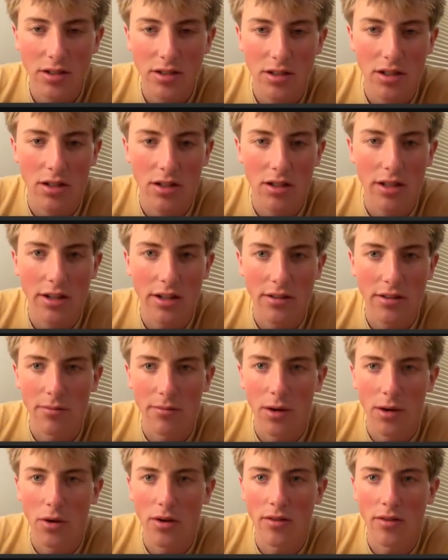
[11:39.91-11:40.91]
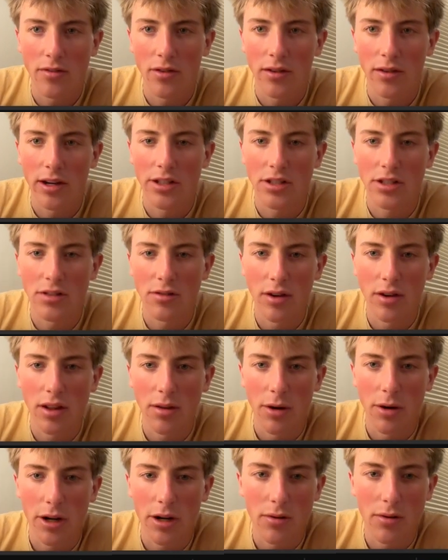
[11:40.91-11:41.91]
The clear motive direction of where the
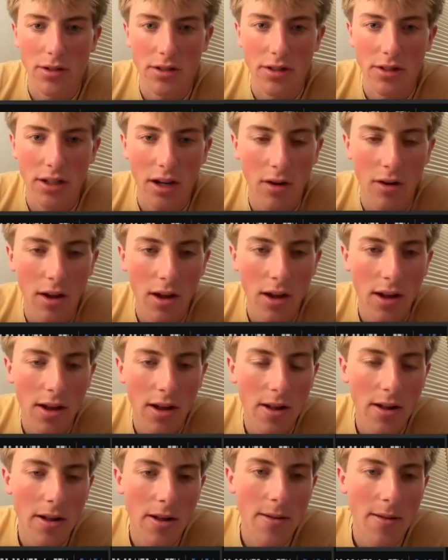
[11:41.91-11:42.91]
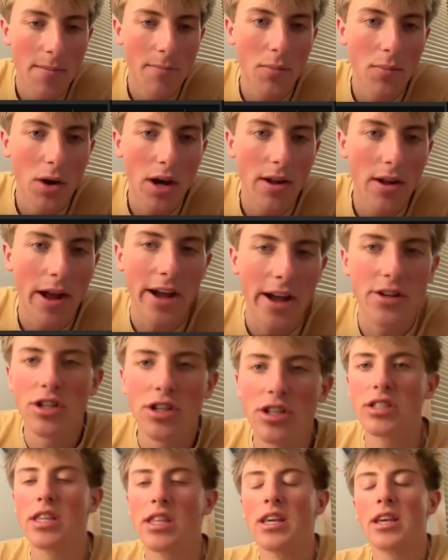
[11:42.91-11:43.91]
market wants to go. But I
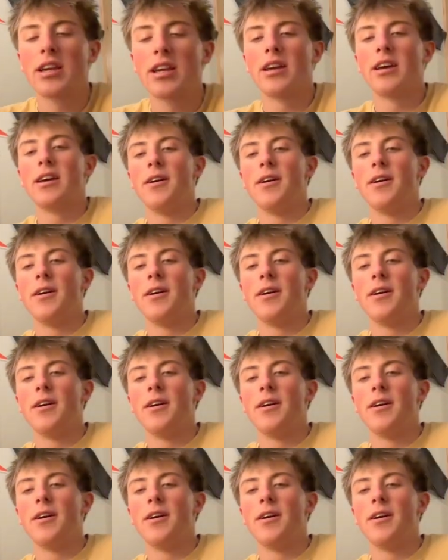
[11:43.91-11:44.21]
just think